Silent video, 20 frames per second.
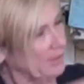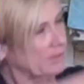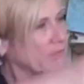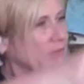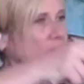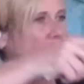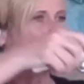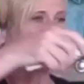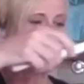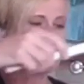
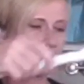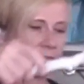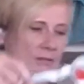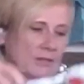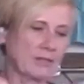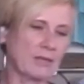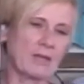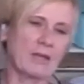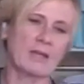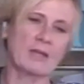I've got
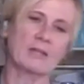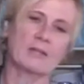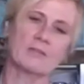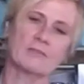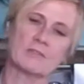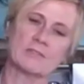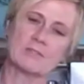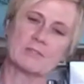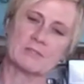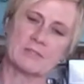kind
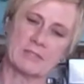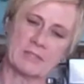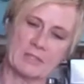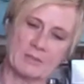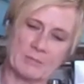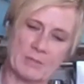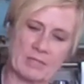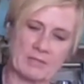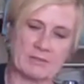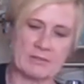of a
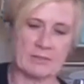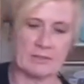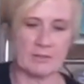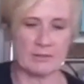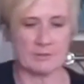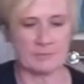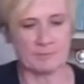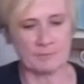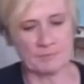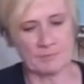sticky mess
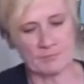here.